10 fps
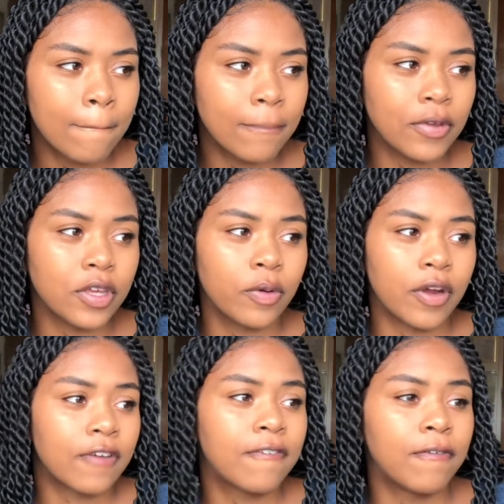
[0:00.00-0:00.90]
You could
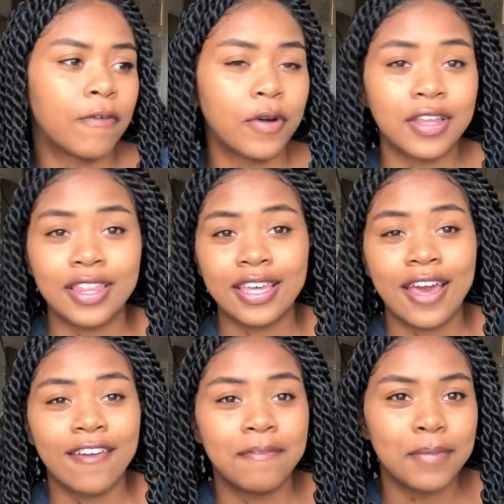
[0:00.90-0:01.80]
work for the
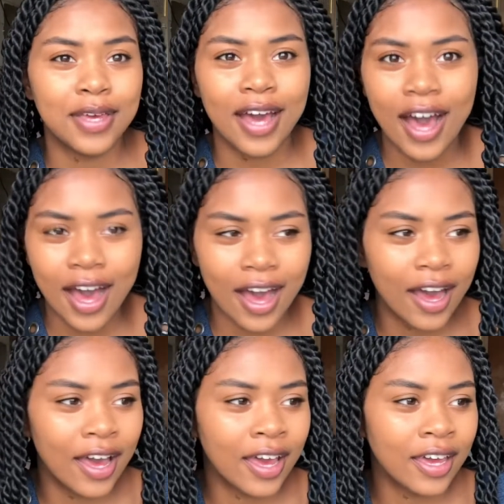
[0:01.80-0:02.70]

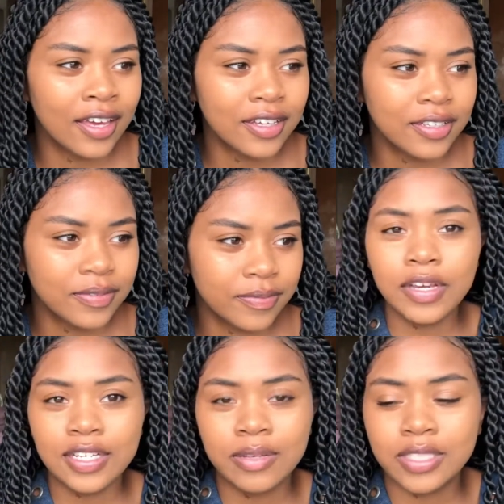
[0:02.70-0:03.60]
FBI. I'm
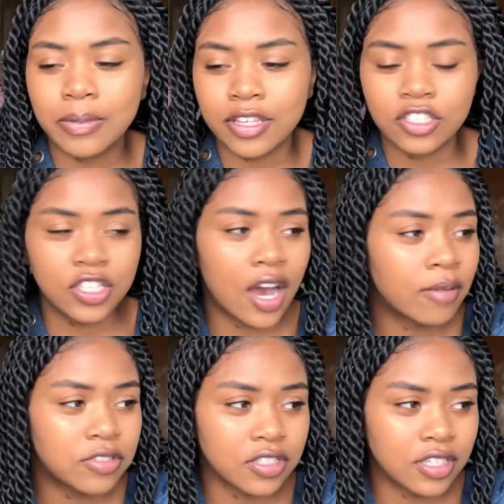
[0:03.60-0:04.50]
looking up some of the
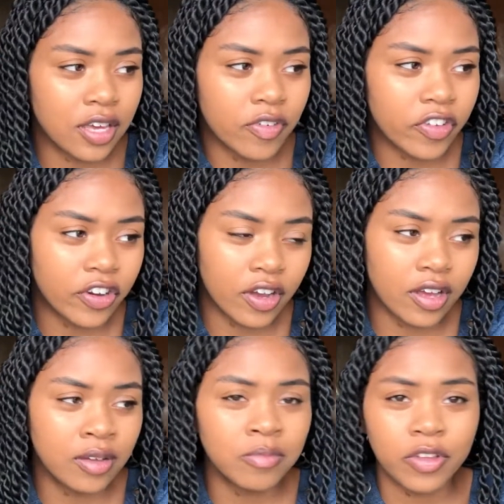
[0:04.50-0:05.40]
jobs you can get with
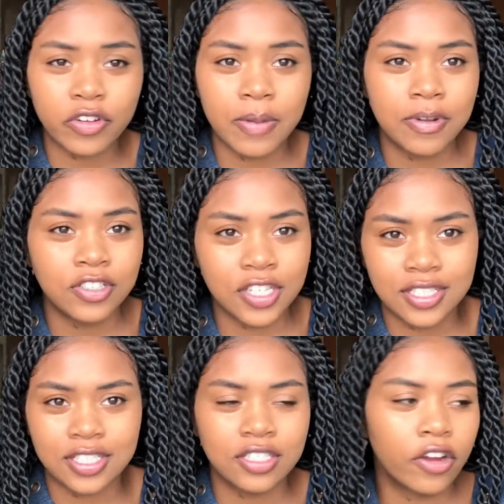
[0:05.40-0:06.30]
criminal
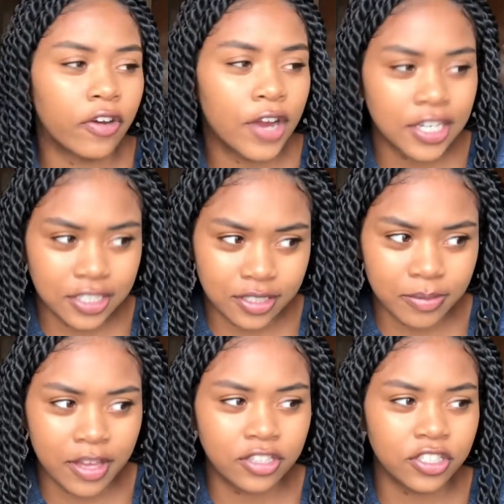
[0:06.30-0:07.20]
justice: corrections
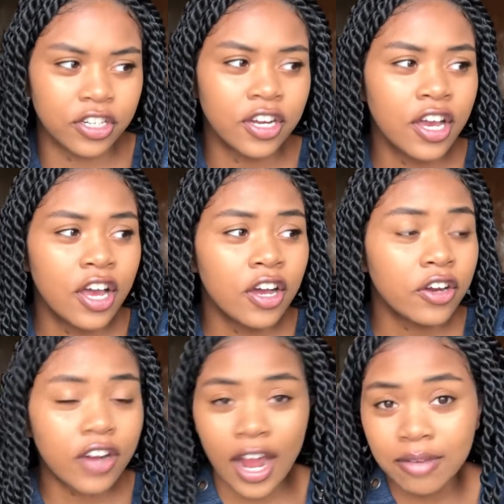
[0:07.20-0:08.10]
manager,
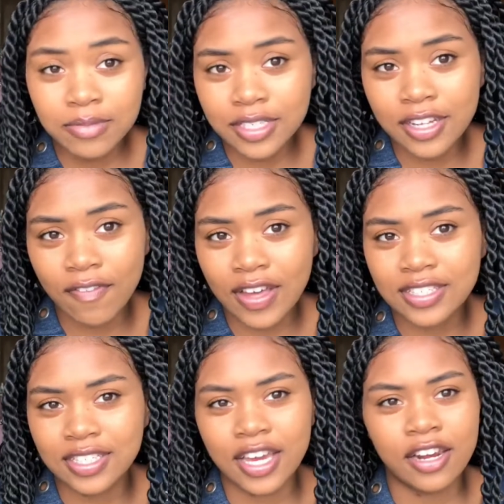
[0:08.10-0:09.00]
crime scene
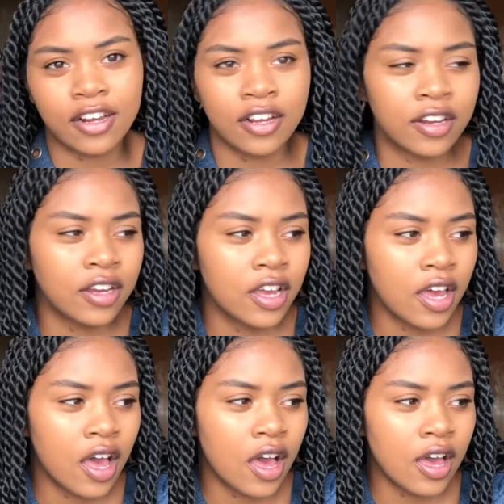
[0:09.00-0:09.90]
investigator,
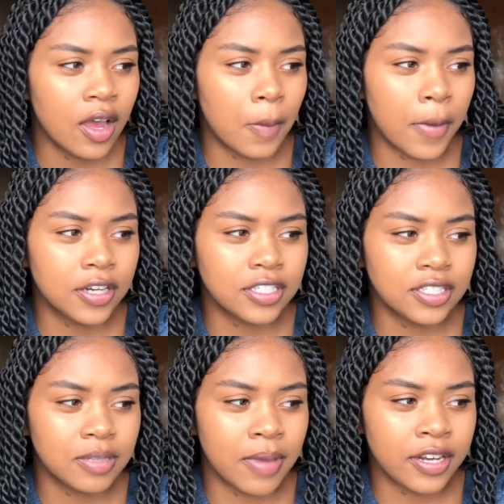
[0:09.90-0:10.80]

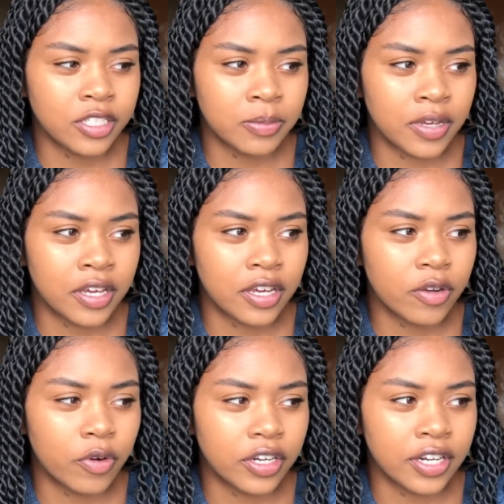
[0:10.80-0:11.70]
emergency management
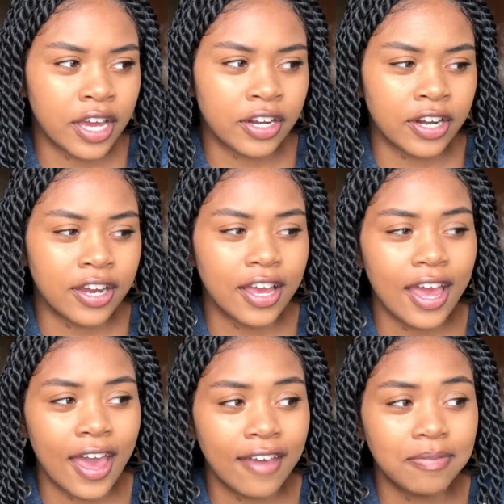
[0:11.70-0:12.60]
coordinator,
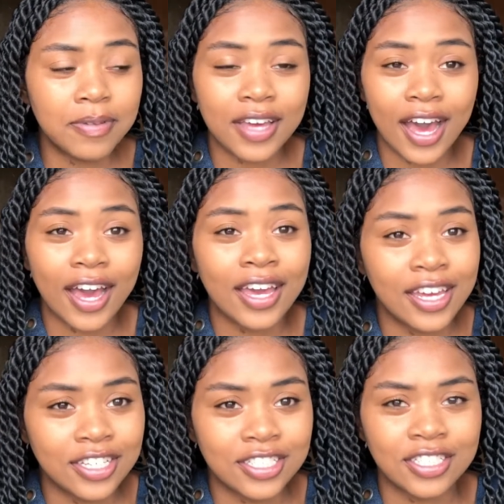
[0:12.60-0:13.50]
FBI
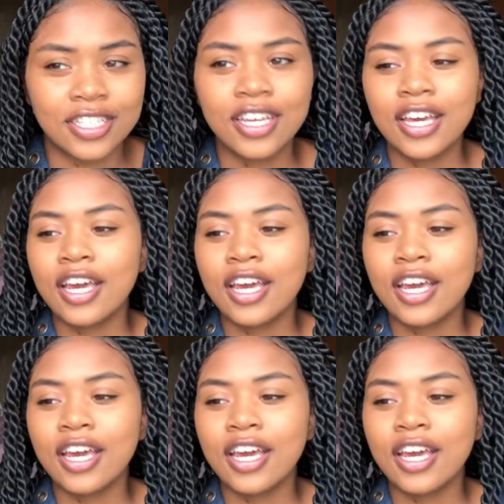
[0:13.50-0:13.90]
agent.